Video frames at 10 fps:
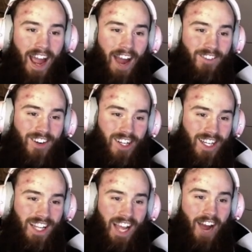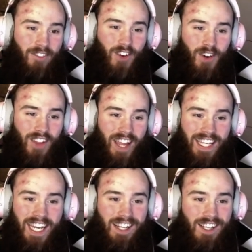after
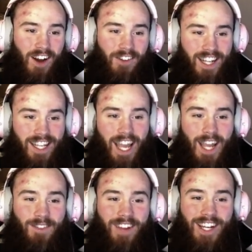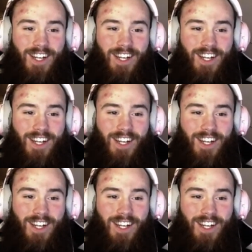like getting off the game and